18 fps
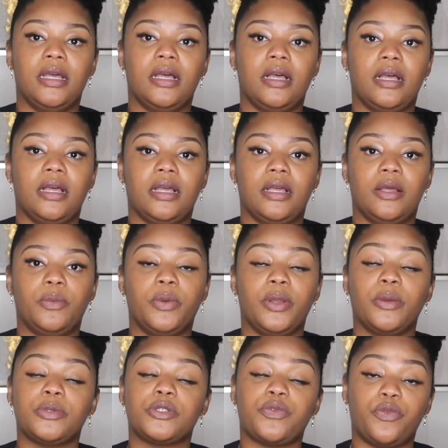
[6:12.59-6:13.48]

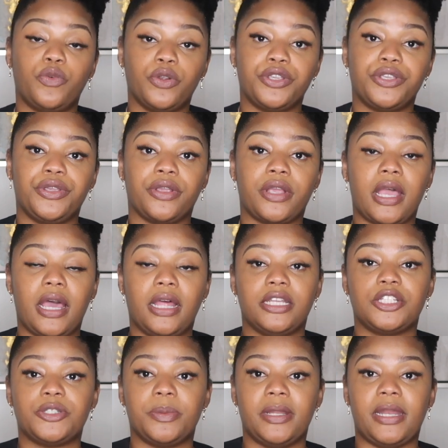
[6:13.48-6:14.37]
Well, it was 4-year
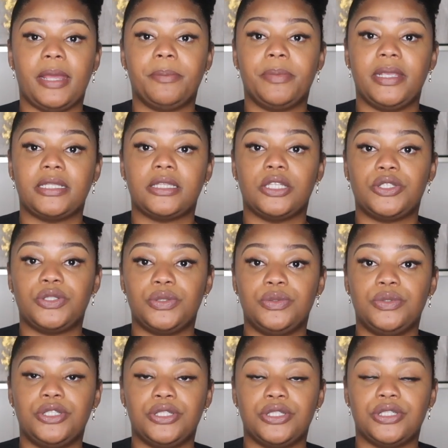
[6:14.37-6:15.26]
college, but I picked a
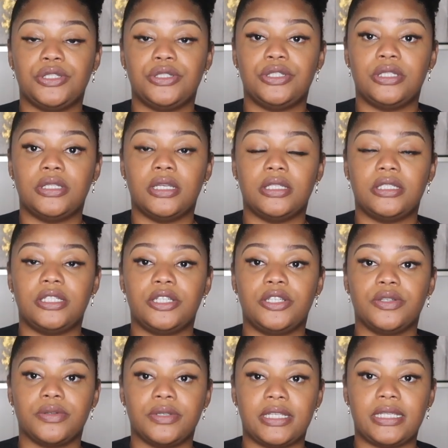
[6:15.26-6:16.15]
2-year
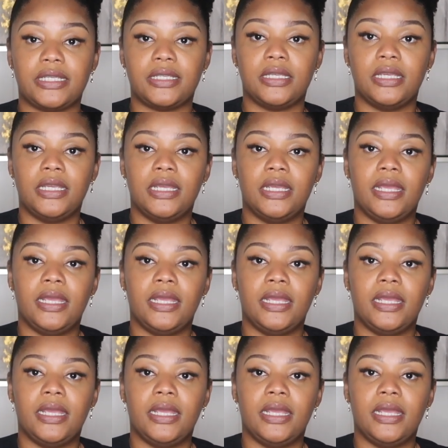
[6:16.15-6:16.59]
degree,